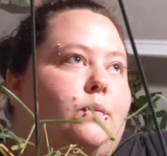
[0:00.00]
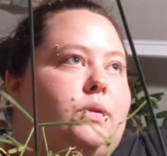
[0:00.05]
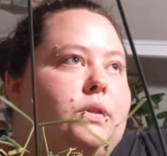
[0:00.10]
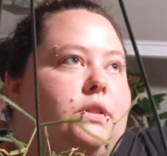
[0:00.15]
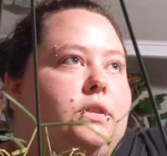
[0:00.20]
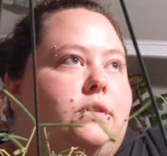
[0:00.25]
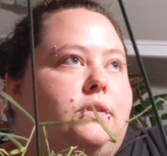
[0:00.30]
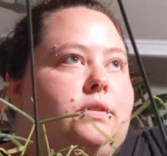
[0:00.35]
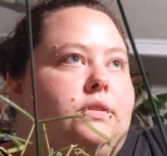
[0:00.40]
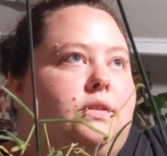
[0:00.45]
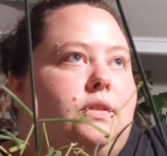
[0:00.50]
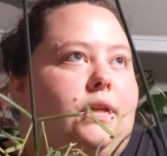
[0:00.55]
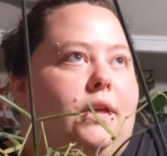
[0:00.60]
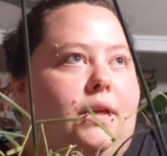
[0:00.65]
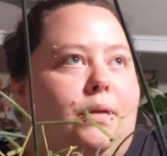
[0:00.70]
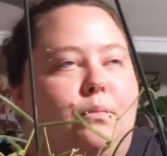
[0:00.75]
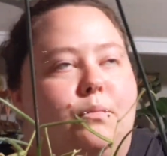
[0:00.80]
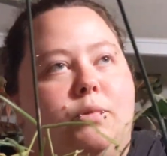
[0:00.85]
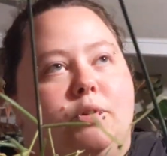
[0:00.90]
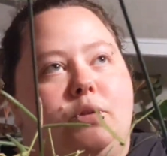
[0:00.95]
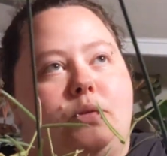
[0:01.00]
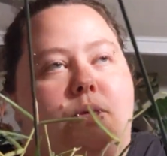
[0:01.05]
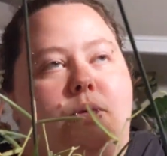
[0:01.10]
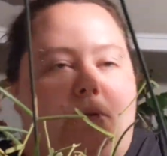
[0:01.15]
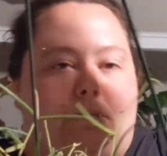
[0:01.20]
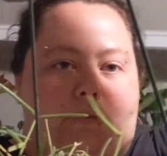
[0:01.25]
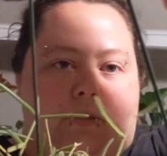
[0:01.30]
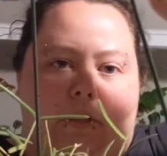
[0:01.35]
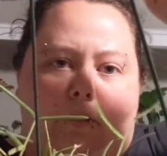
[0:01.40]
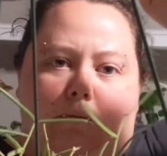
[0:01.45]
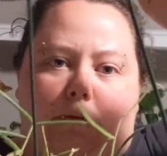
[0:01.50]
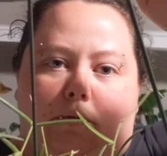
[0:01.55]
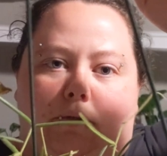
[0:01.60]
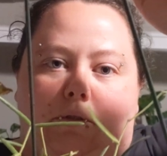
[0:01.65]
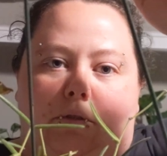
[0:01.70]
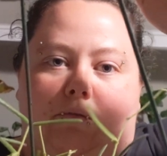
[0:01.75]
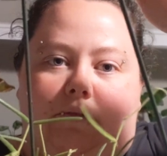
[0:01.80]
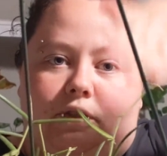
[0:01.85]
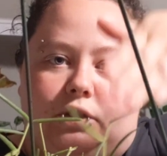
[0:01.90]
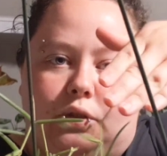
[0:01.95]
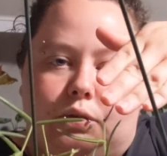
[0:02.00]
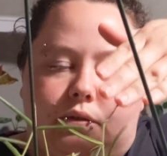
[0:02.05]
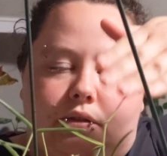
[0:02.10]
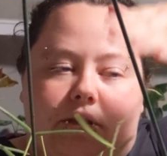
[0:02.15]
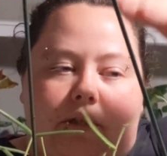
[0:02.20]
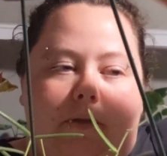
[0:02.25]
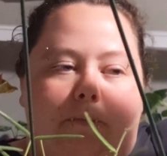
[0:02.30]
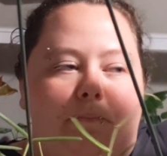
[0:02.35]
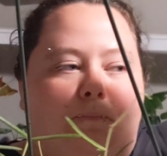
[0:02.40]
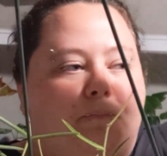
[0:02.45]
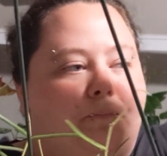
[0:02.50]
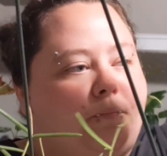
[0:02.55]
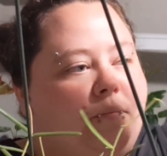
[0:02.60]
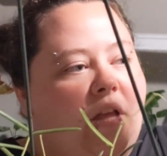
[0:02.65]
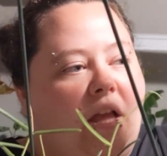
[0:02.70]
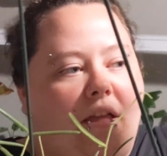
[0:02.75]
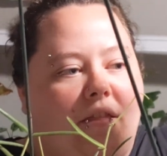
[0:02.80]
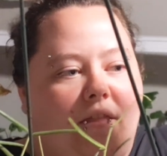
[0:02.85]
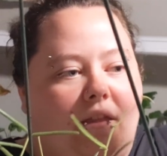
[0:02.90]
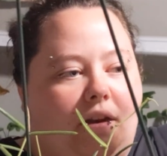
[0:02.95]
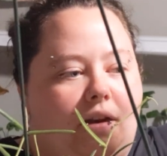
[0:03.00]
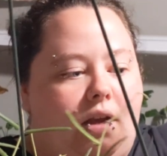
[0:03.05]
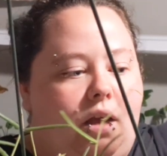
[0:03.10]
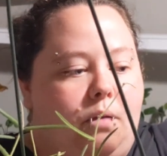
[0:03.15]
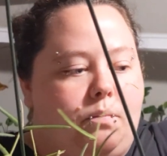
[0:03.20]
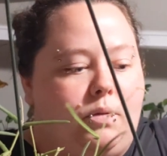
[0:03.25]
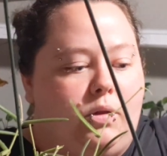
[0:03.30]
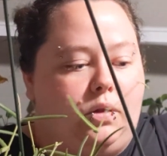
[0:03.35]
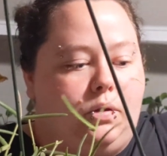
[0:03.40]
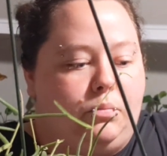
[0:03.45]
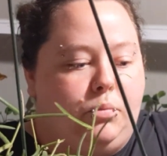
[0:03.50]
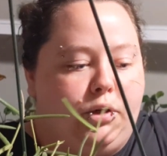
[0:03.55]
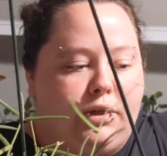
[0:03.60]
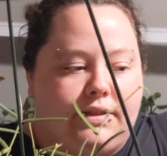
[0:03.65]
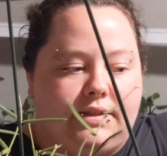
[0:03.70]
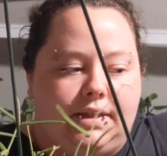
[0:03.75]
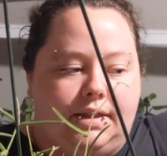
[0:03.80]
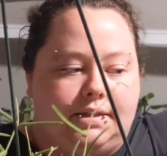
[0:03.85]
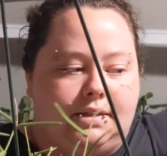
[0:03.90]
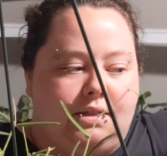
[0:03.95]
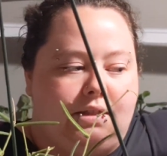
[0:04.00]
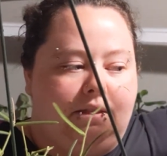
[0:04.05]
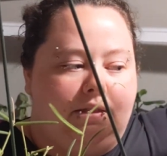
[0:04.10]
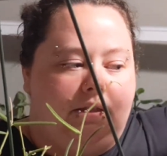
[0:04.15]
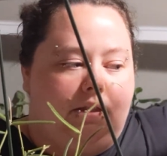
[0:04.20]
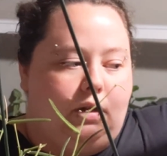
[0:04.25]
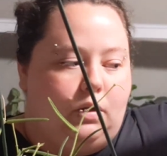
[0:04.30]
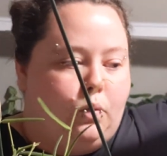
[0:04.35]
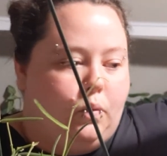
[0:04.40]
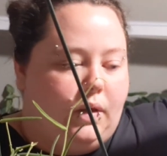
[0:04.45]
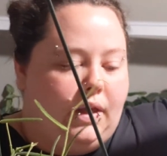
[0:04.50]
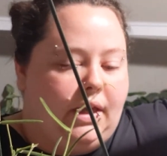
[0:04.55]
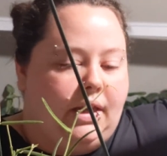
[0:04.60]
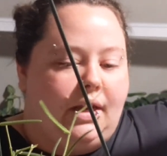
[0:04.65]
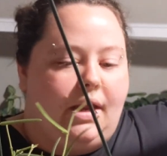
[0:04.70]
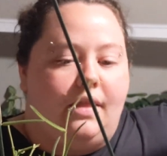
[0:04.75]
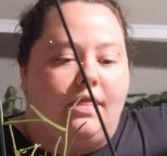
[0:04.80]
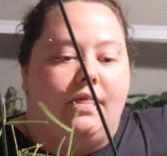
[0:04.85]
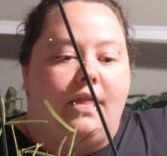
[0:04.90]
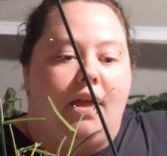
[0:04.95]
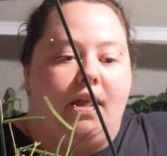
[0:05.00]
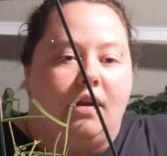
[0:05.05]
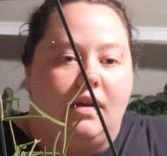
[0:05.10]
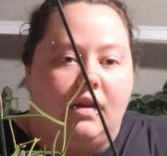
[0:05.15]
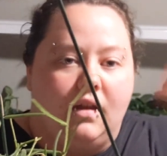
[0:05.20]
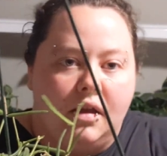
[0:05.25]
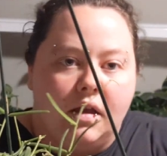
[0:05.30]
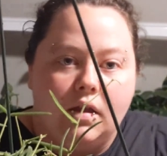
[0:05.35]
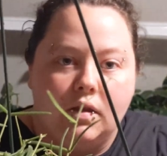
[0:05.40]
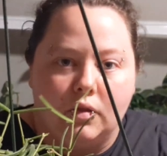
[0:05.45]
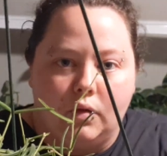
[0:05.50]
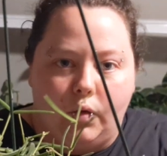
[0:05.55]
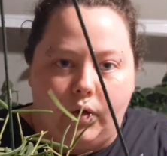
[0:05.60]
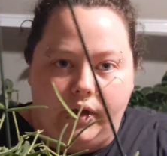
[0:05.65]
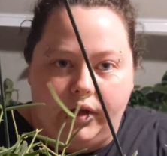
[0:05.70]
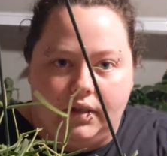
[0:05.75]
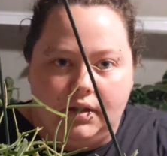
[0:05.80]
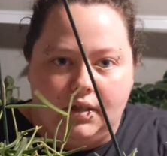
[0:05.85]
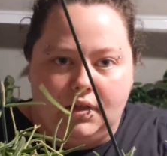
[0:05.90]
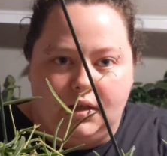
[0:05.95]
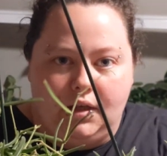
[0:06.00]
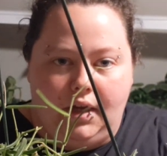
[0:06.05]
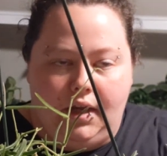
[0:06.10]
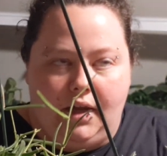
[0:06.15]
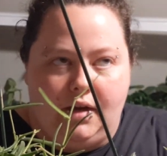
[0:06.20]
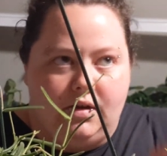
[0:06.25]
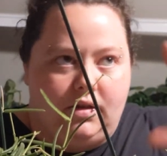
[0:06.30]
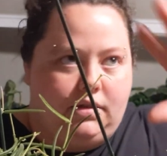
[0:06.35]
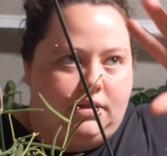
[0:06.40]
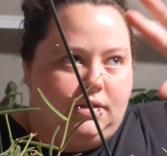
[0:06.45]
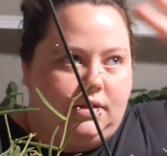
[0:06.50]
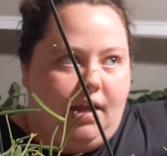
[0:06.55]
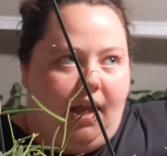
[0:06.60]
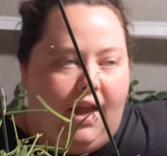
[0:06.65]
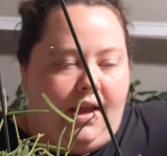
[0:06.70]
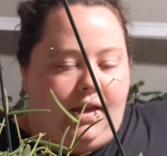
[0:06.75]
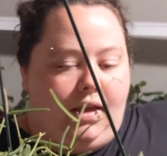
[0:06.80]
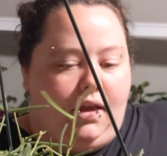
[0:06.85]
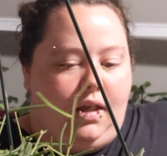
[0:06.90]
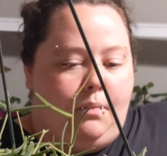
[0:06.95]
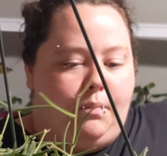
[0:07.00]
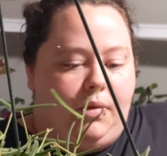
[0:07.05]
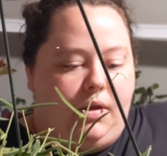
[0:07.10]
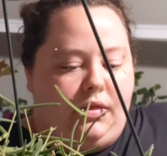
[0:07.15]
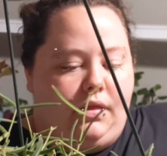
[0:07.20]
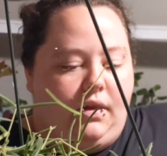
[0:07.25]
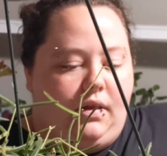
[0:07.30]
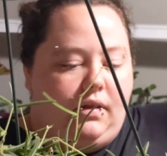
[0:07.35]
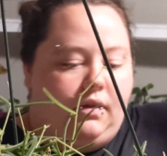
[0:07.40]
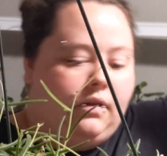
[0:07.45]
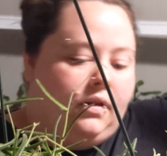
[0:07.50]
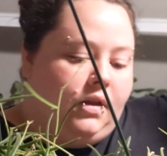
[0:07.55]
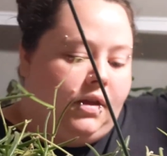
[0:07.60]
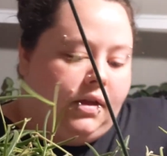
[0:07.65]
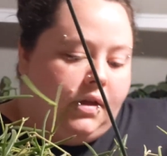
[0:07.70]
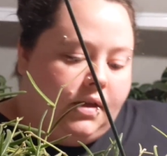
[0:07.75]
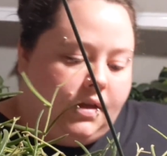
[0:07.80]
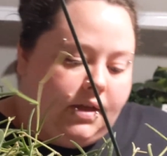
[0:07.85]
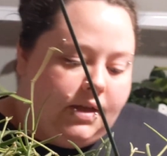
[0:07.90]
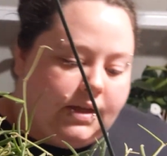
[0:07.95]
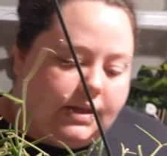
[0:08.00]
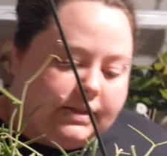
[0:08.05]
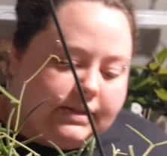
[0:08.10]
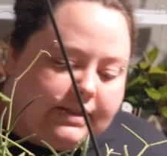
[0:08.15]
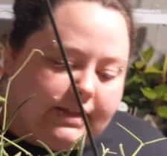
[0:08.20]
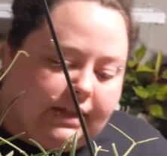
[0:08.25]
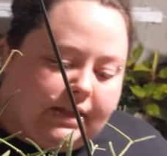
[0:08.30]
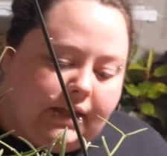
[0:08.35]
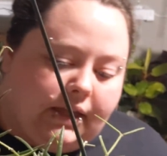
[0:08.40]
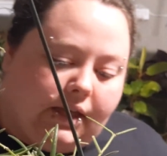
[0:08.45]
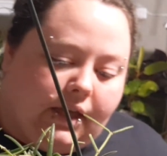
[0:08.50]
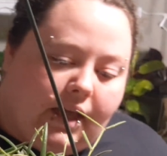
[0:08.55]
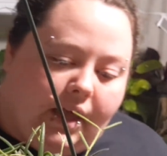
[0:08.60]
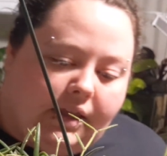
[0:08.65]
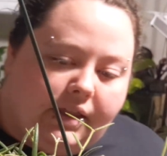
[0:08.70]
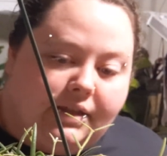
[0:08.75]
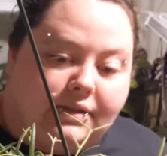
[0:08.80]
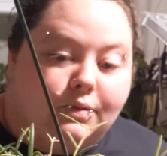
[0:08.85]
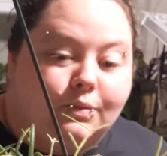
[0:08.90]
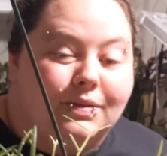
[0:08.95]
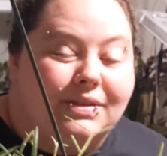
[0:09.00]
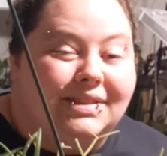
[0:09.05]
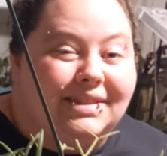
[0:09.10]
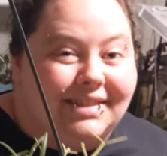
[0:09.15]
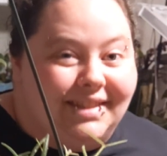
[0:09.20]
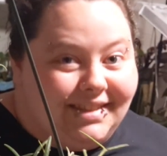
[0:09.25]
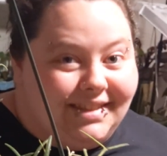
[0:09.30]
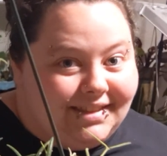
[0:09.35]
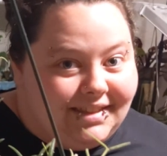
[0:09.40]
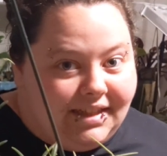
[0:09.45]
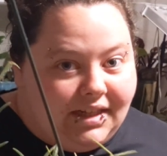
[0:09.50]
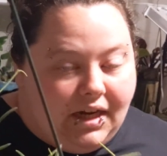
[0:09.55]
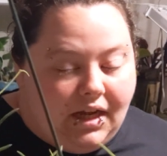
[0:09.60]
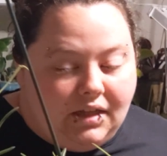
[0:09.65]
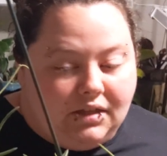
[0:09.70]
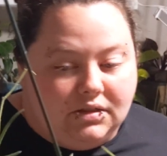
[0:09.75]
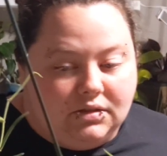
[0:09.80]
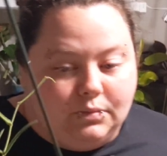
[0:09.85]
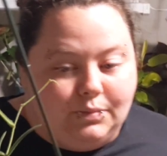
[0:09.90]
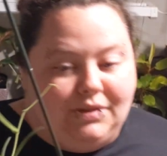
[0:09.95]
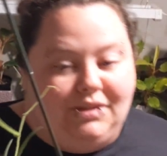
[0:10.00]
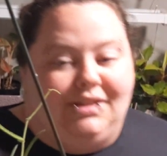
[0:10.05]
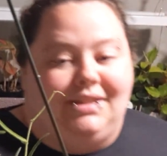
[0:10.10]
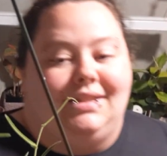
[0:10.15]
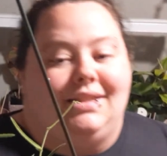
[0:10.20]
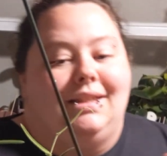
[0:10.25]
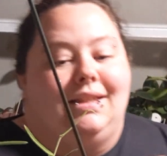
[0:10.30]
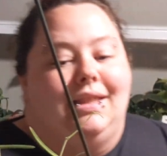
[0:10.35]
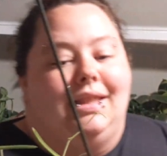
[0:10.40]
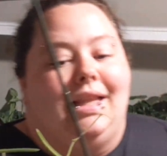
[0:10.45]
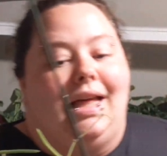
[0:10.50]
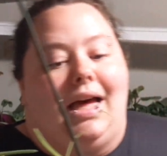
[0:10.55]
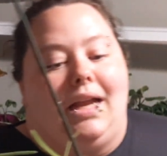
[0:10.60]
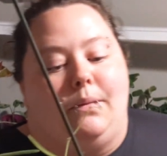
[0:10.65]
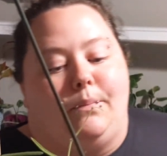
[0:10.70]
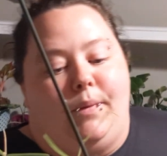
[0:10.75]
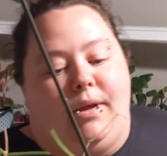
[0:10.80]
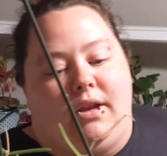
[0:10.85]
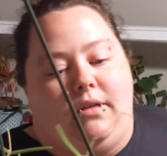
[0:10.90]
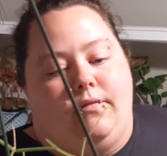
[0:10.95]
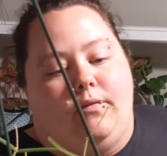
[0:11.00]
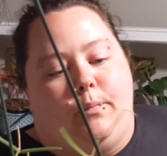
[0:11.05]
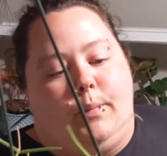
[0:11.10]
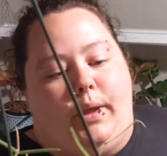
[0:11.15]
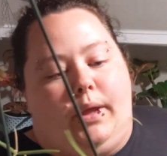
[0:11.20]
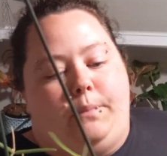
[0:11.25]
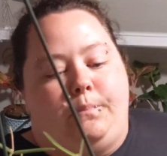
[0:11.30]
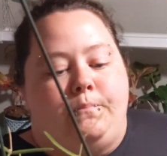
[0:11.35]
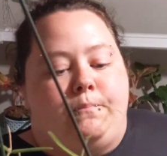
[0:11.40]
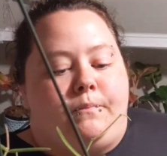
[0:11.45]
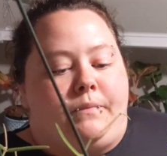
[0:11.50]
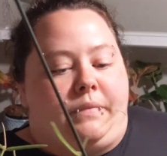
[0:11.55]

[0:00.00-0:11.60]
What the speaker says: was in between, there was the Retusa and then a couple of princesses and a queen and then the Hoya Linearis hanging up on the ceiling. And this was $60, which is a lot of money for me.